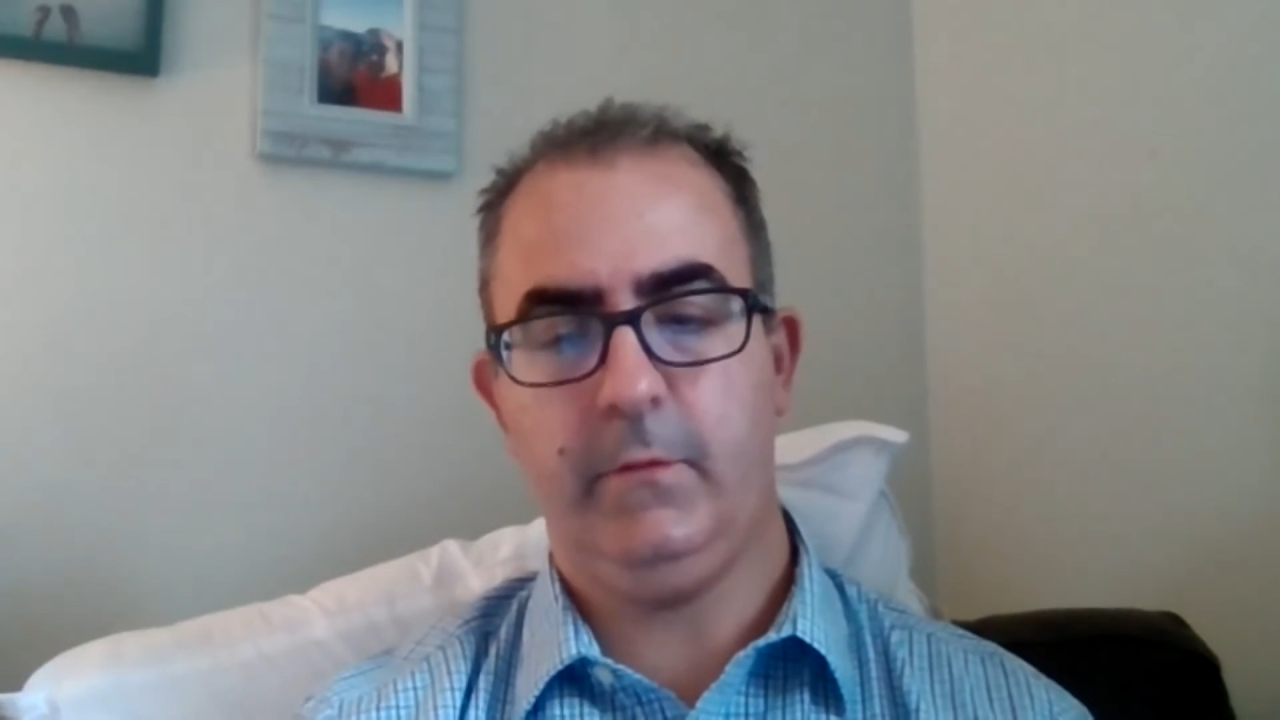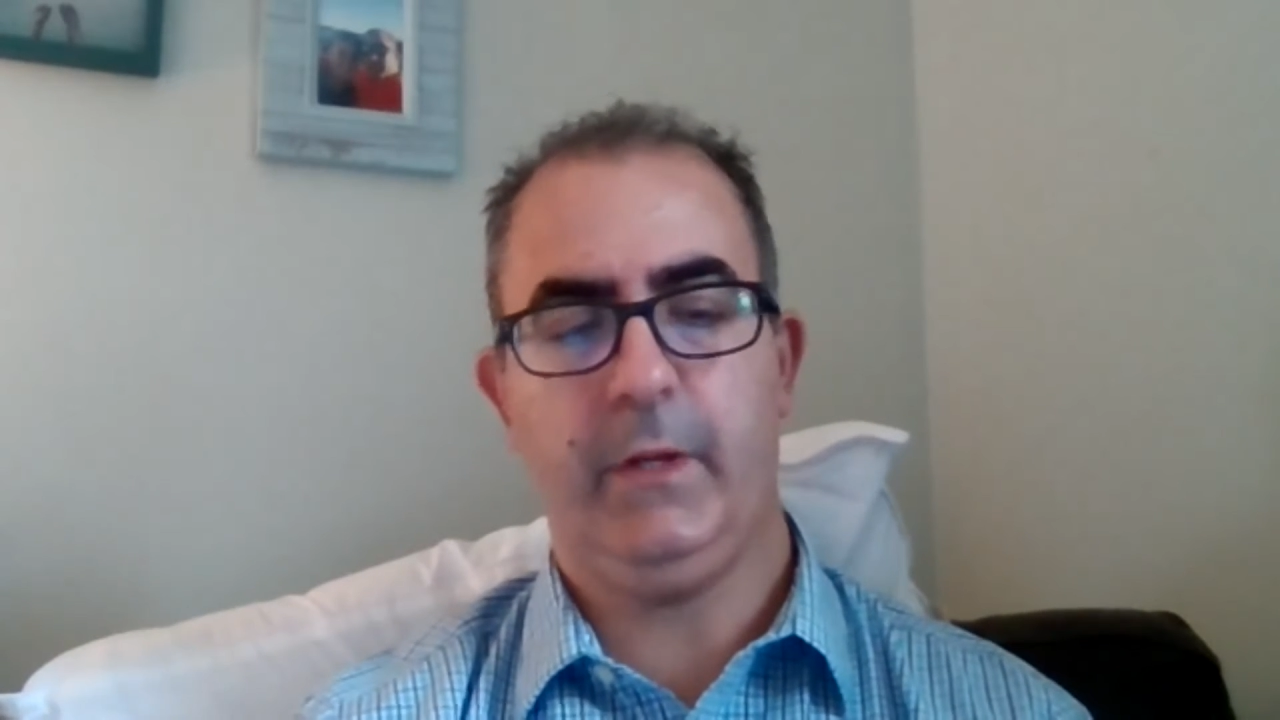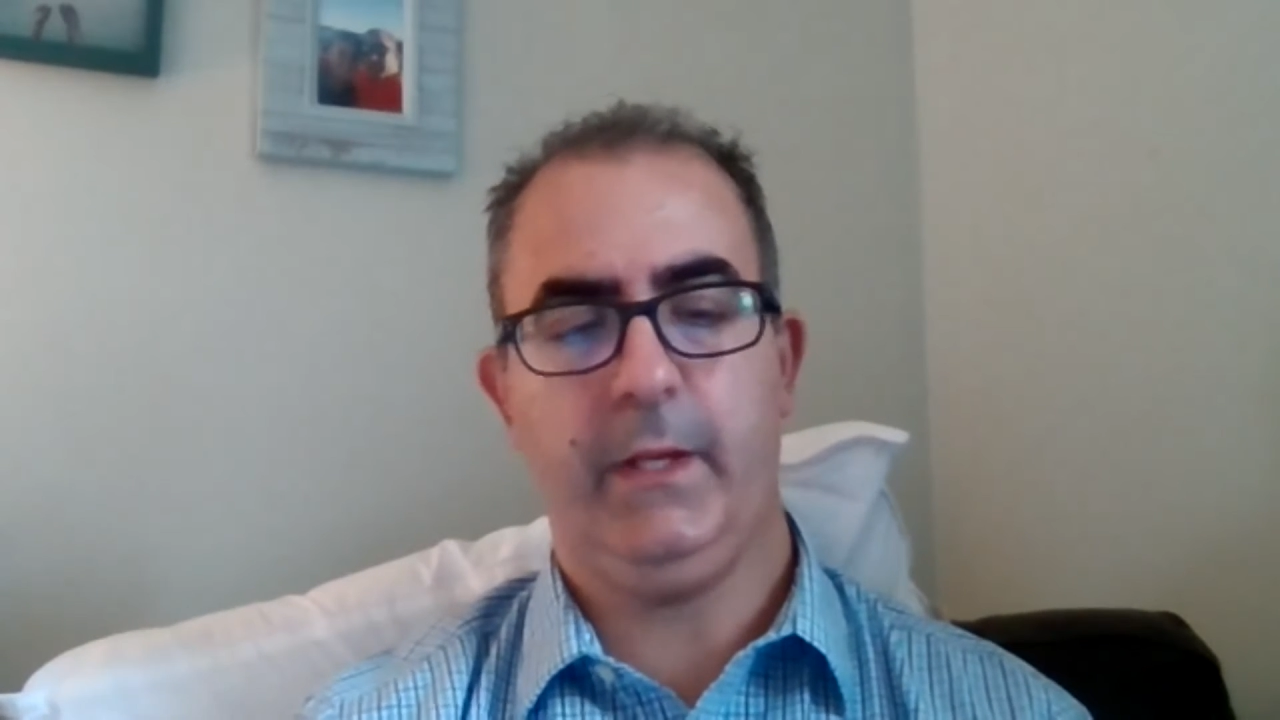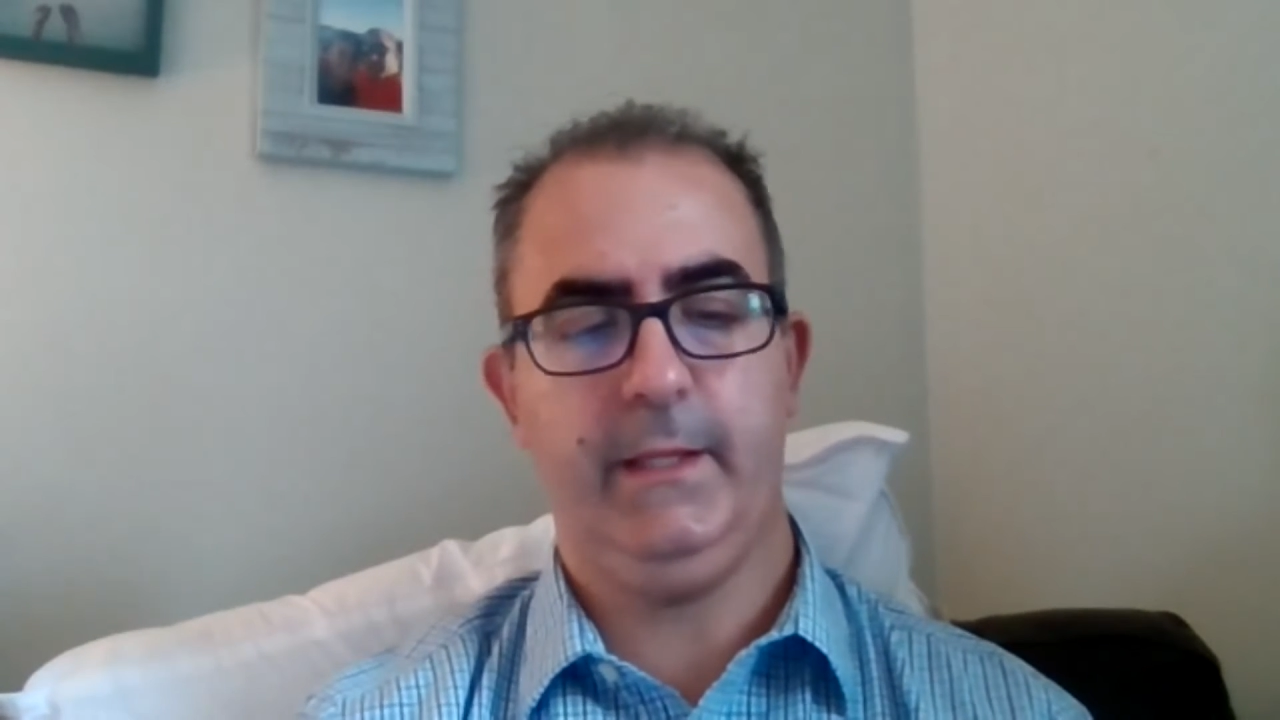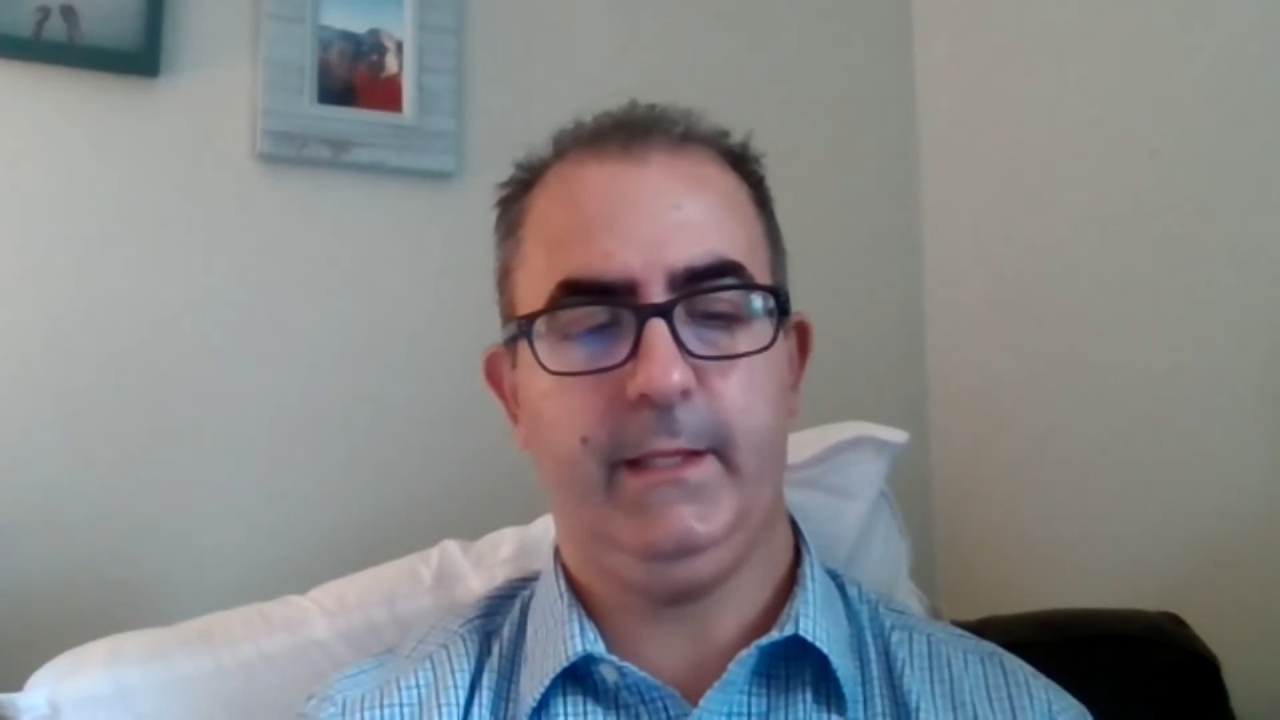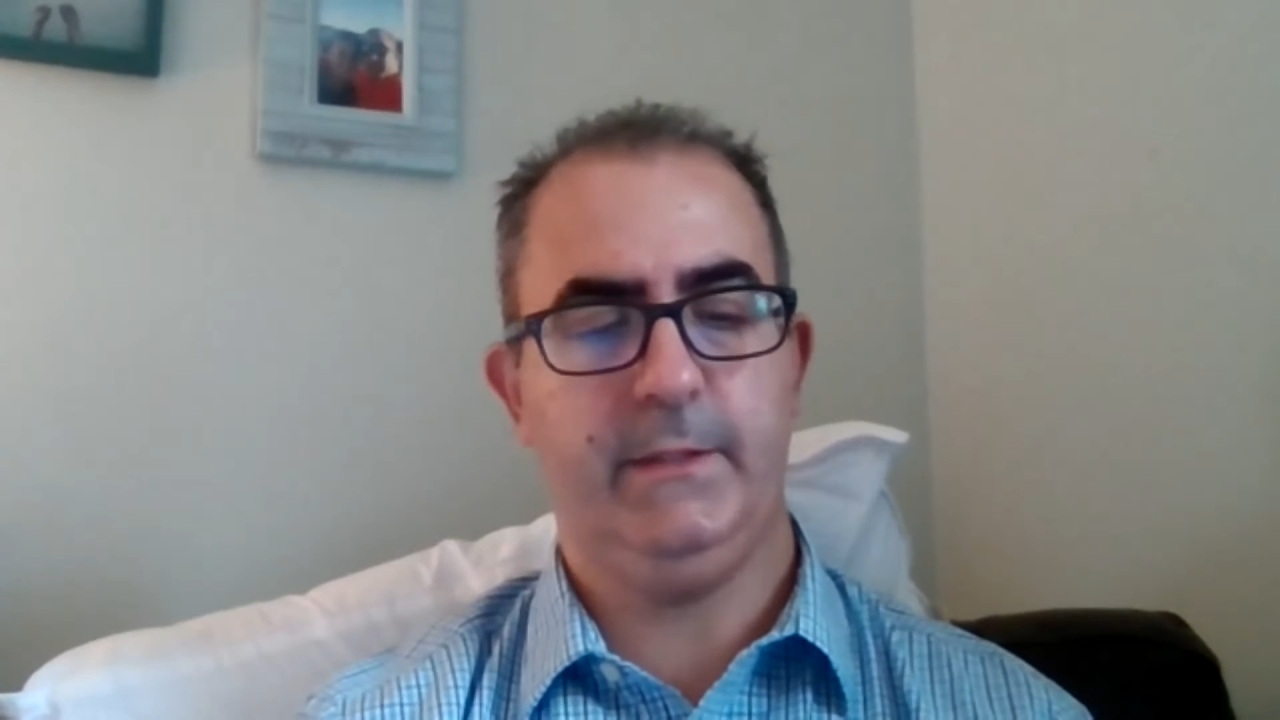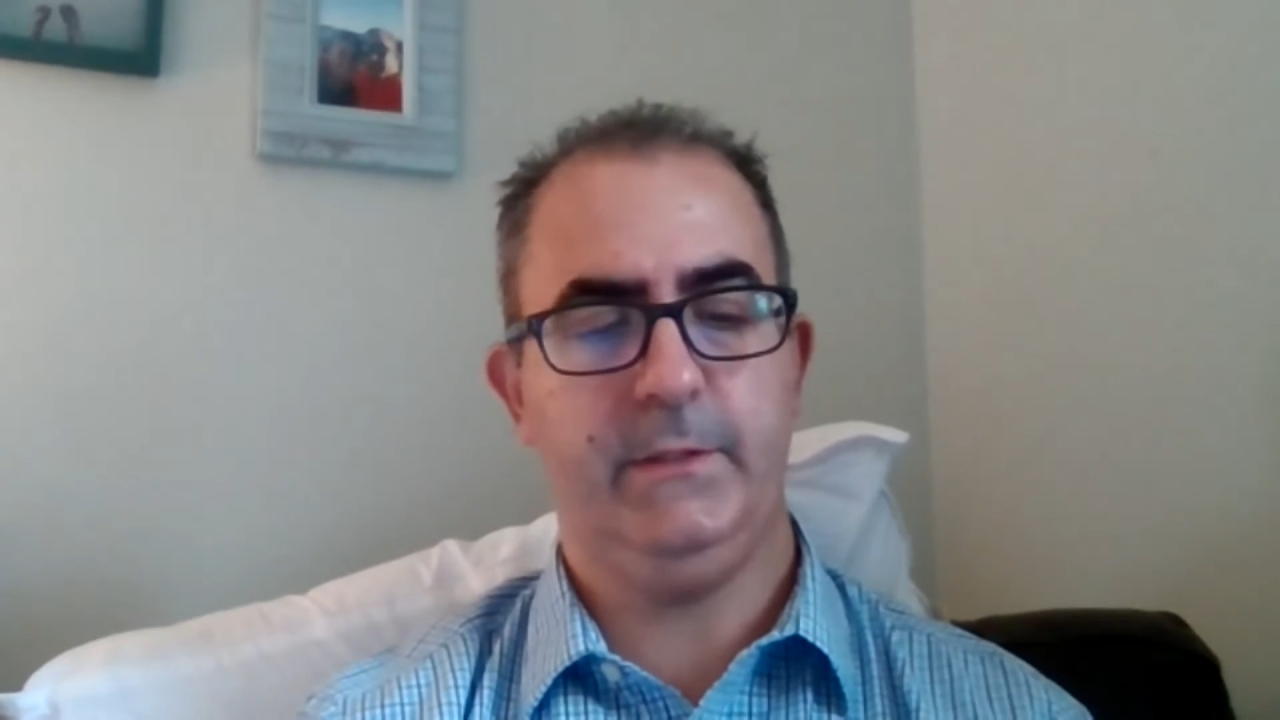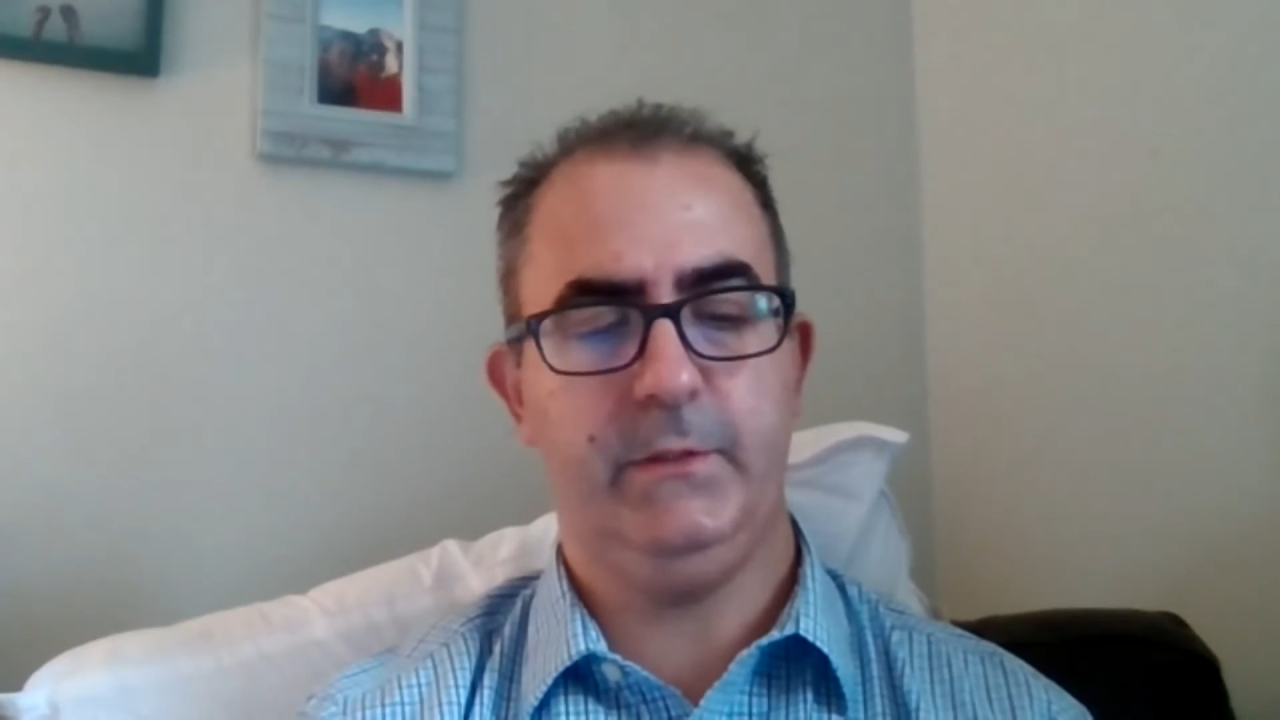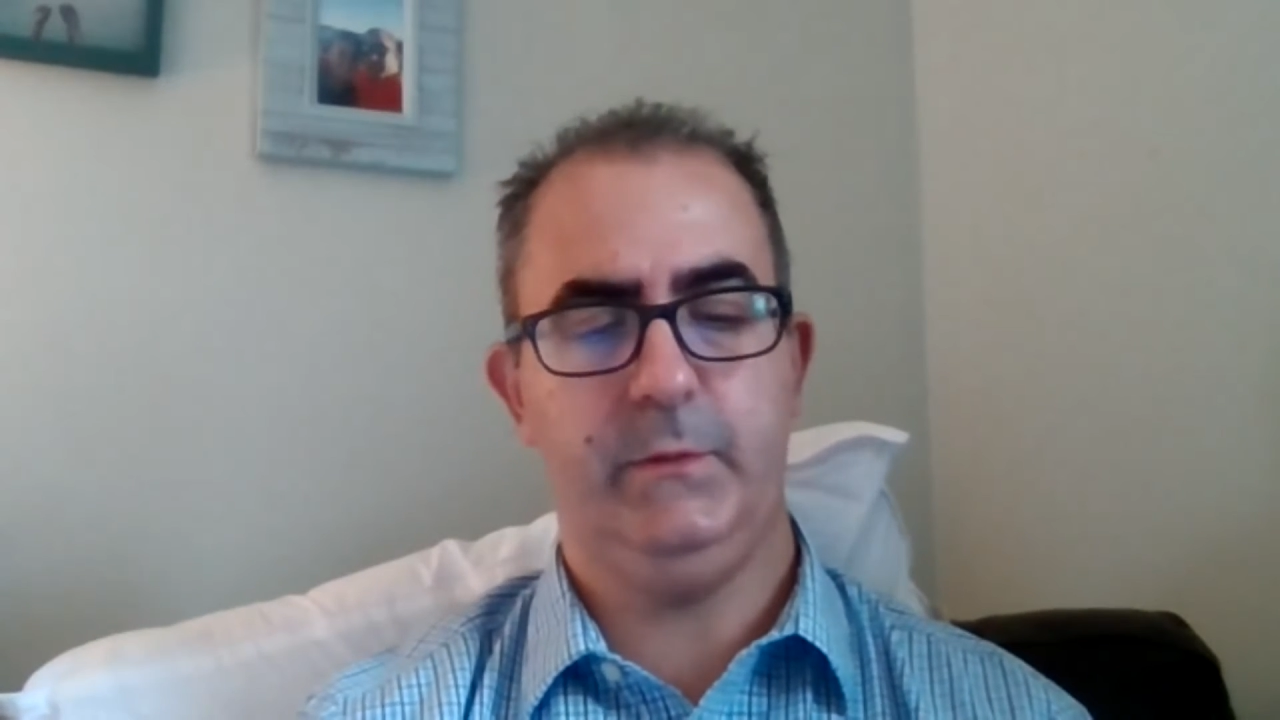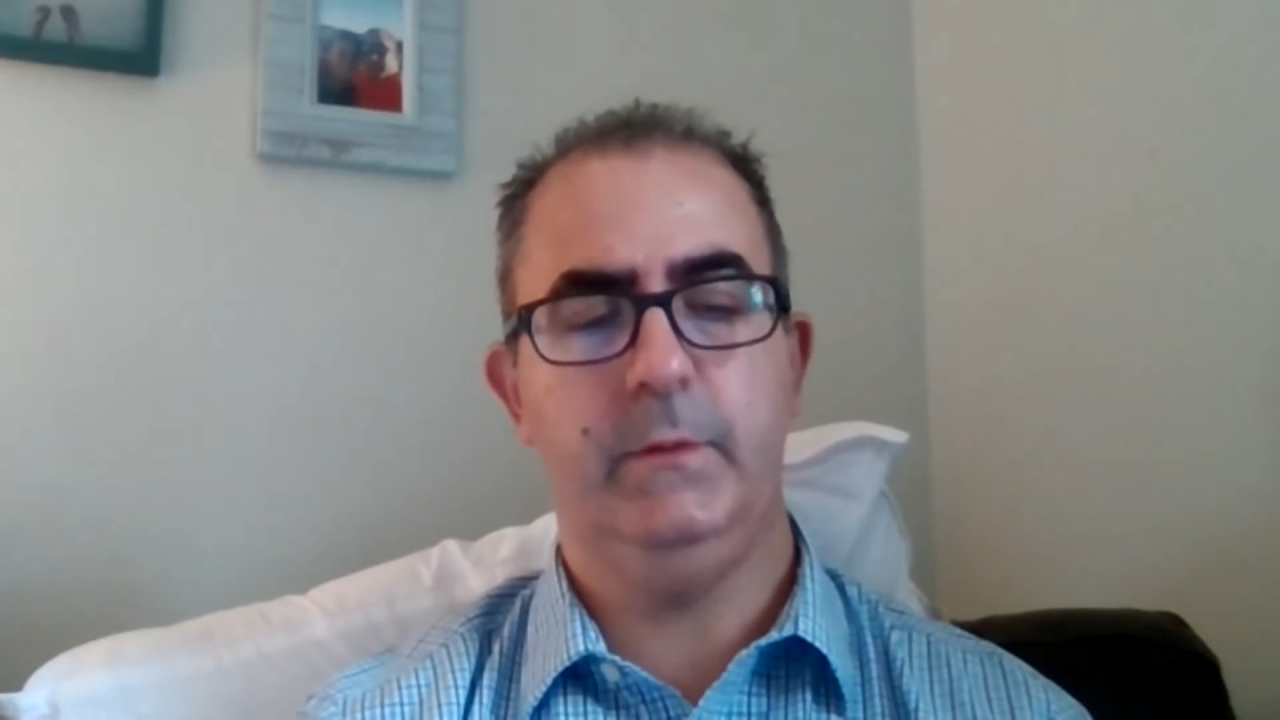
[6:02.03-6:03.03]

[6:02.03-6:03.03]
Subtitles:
okay, they can